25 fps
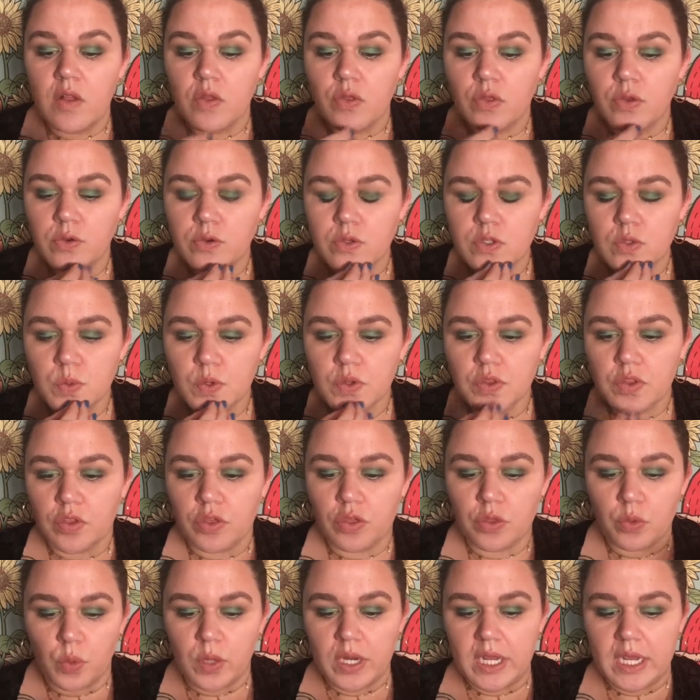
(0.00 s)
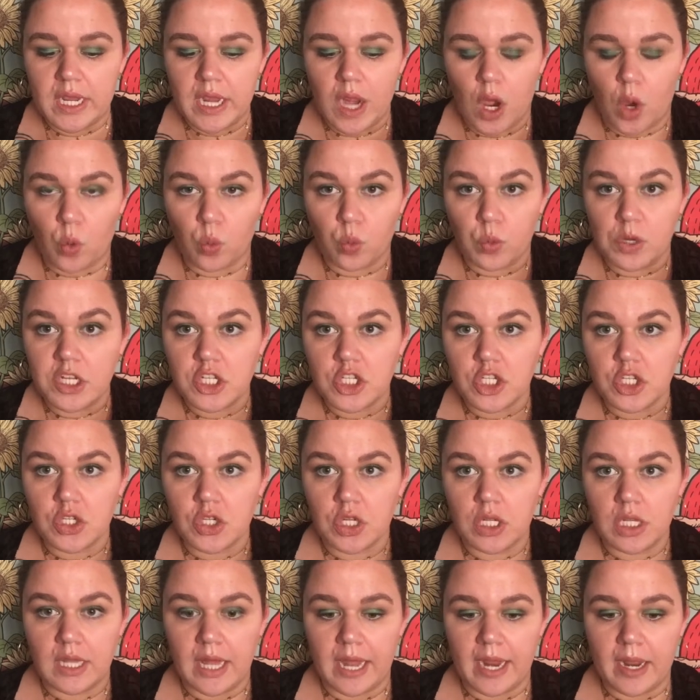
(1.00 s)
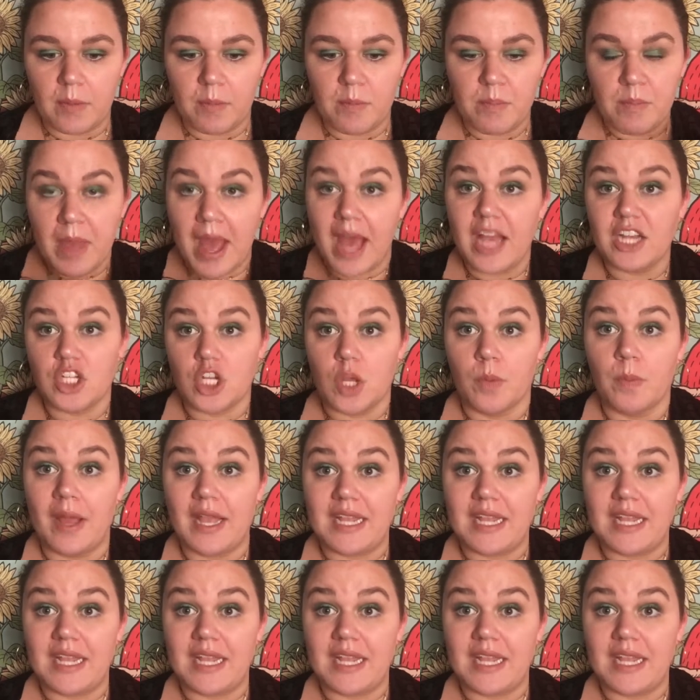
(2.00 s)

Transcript: those were the three original like mashup